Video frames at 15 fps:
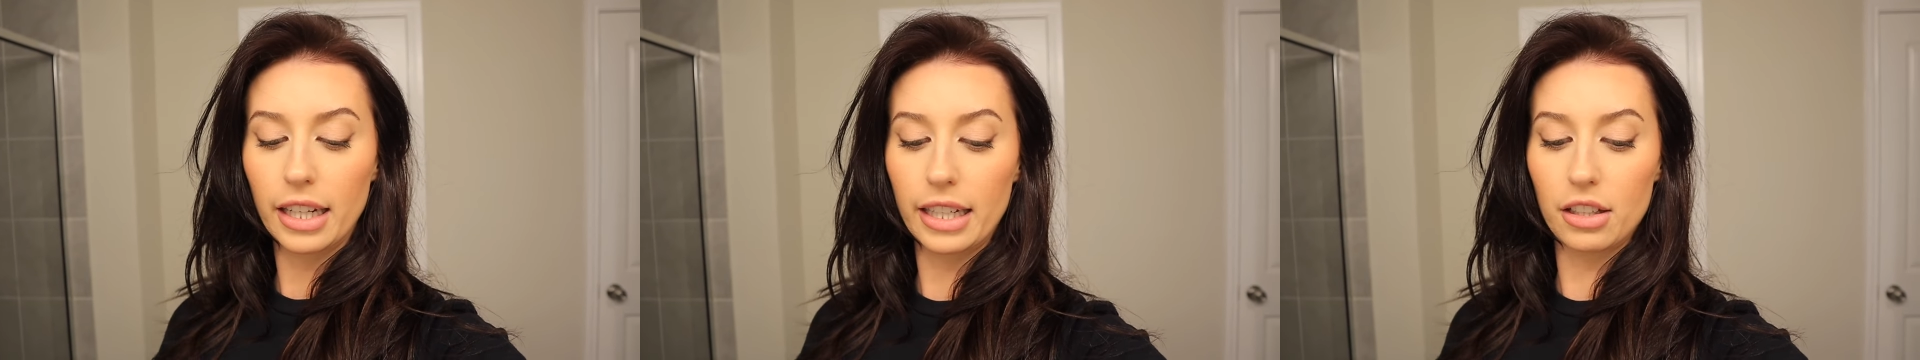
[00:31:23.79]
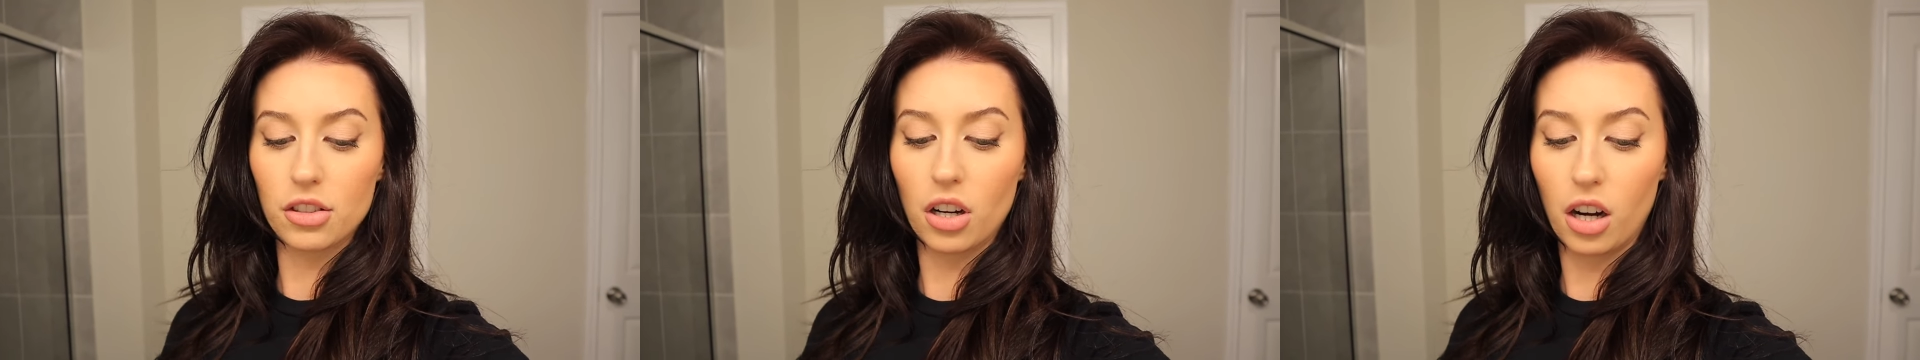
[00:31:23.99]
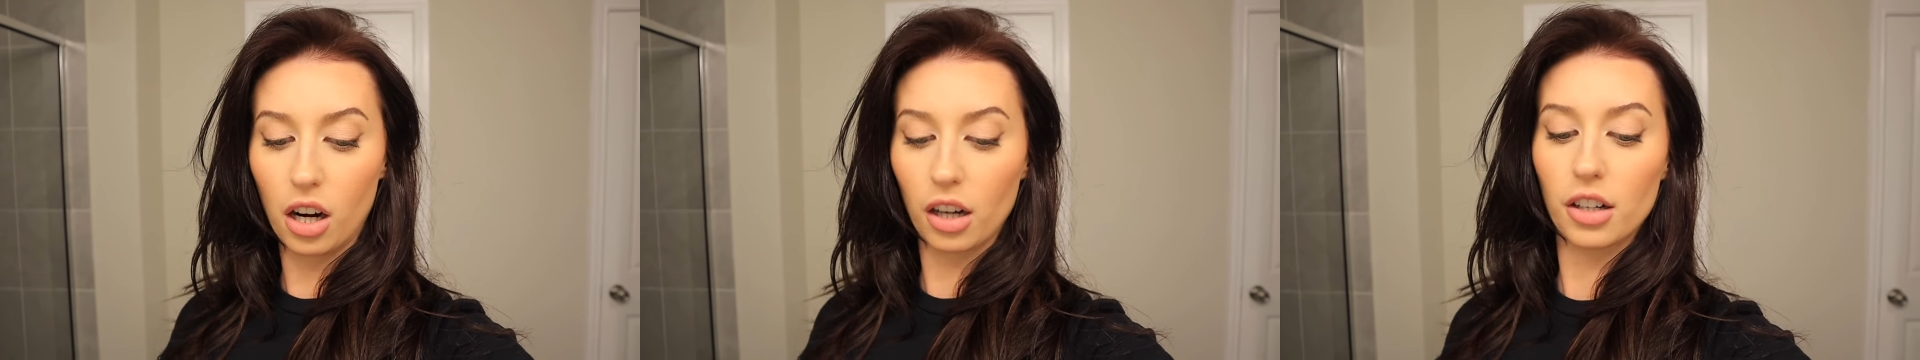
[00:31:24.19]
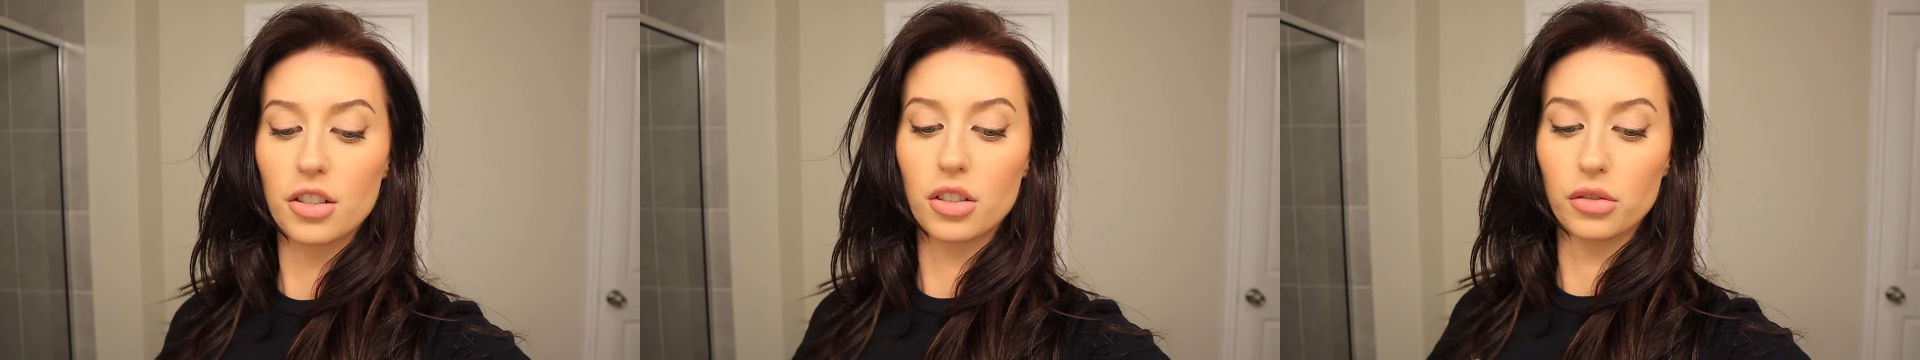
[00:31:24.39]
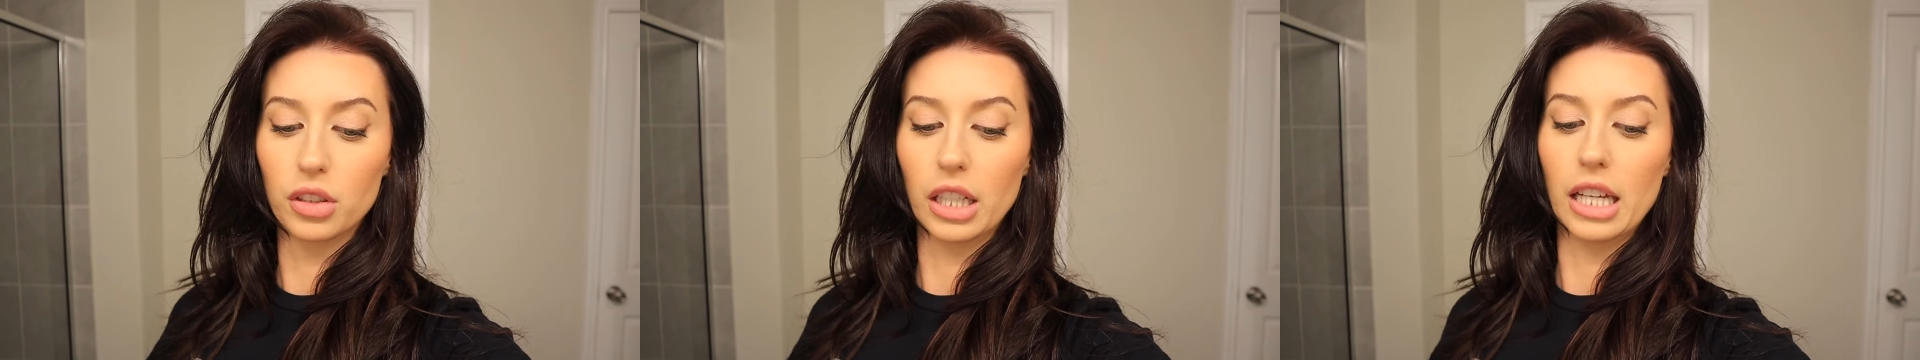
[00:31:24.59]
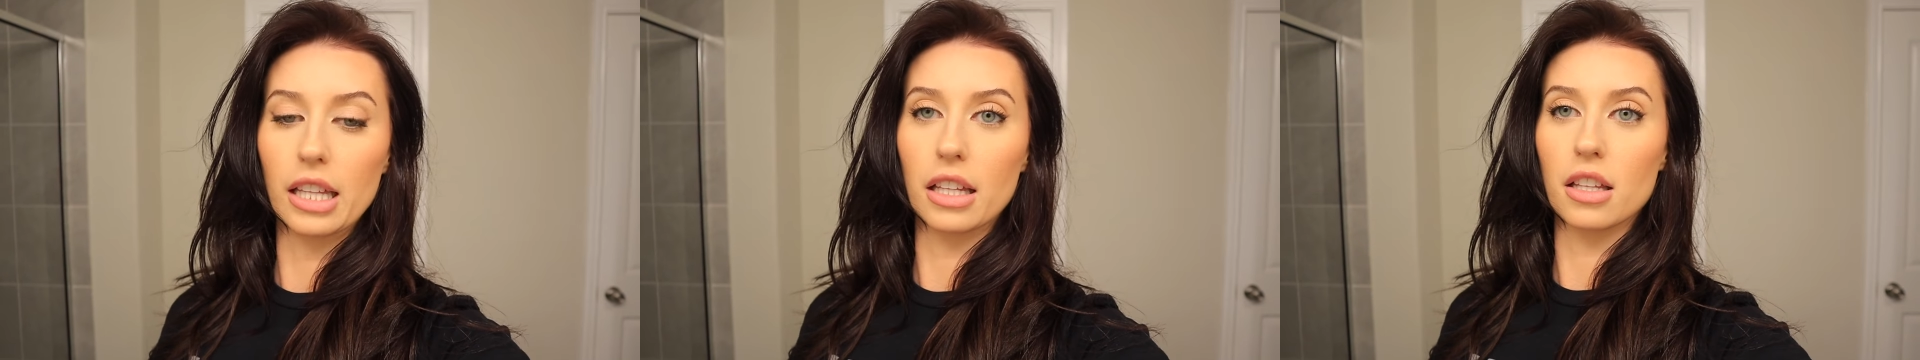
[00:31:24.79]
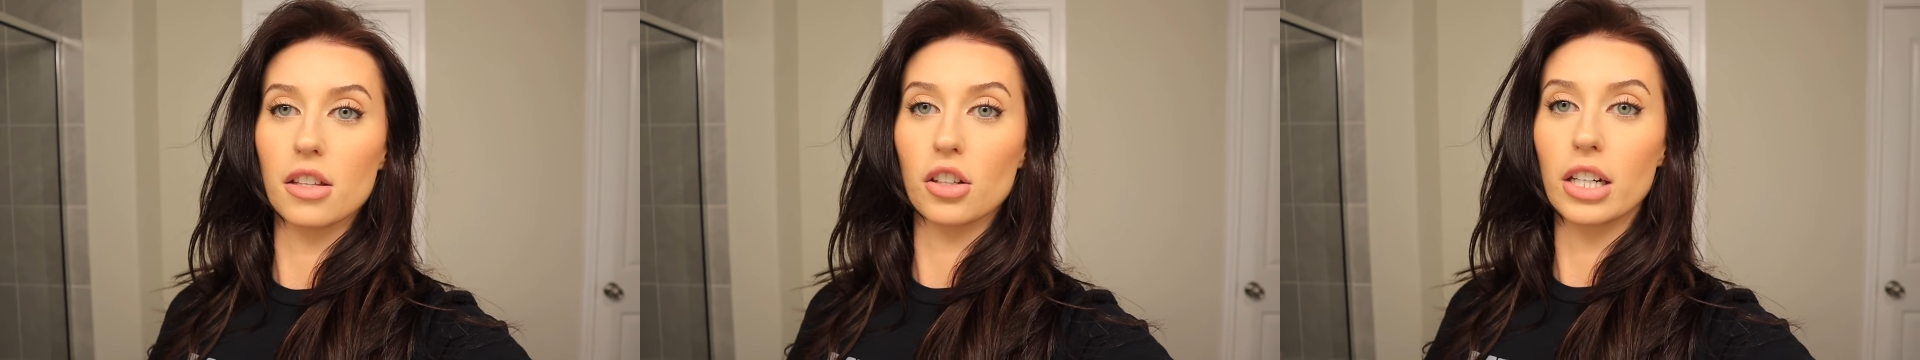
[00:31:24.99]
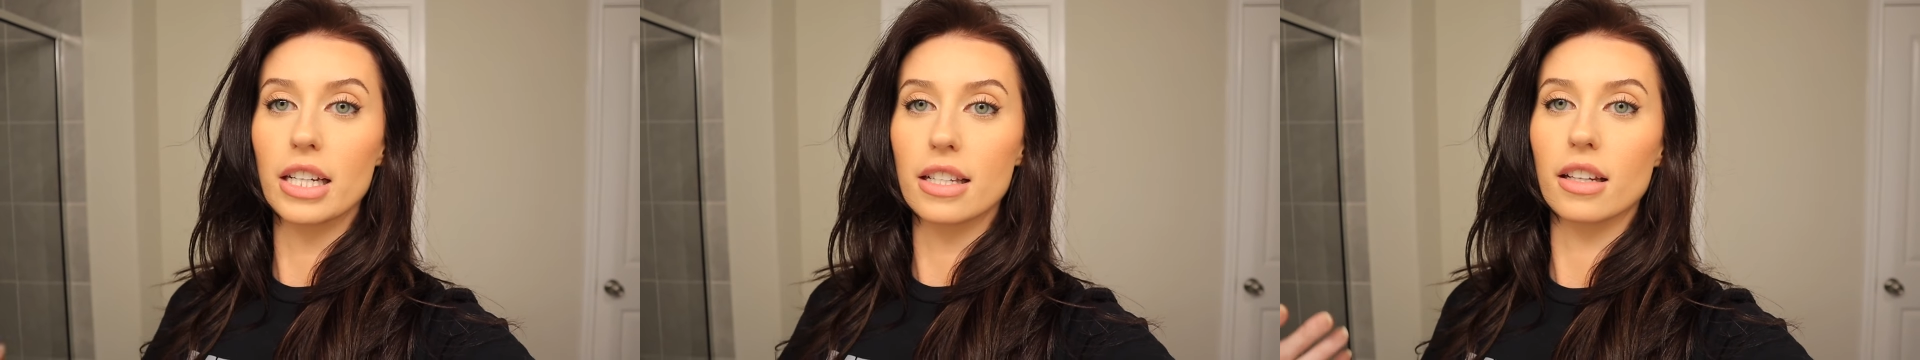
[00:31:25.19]
It's hard to really think that
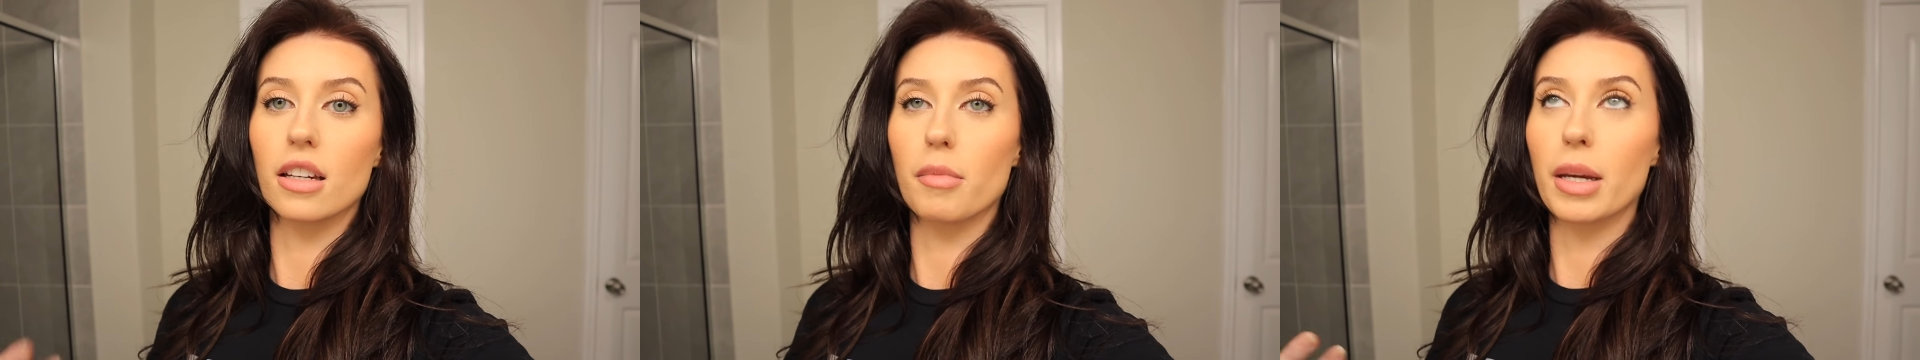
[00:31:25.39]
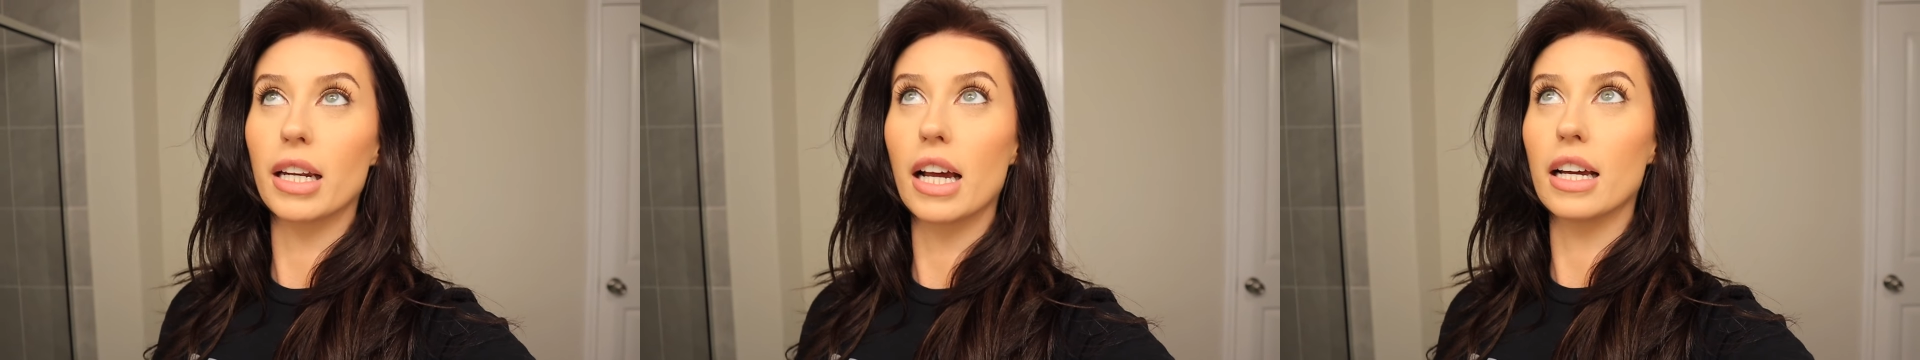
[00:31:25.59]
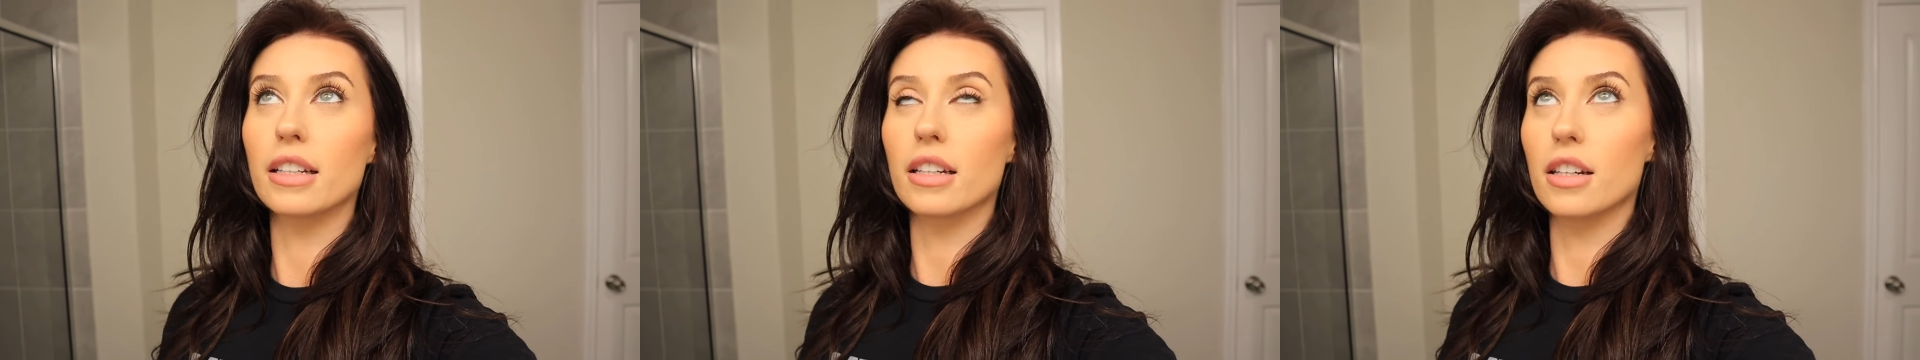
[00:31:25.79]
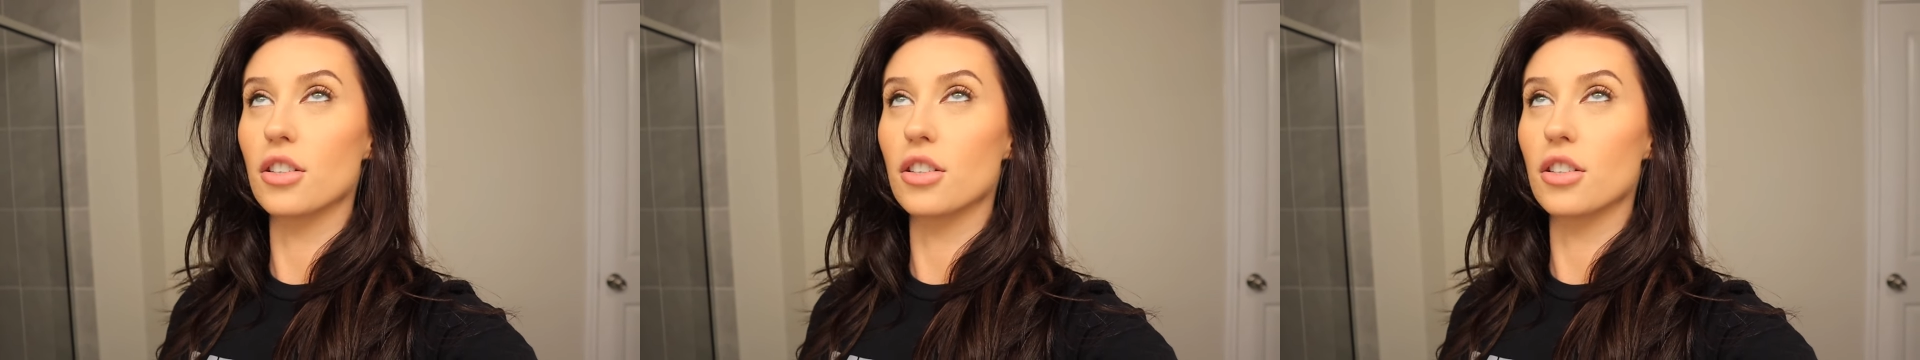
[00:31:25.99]
there is going to be an end,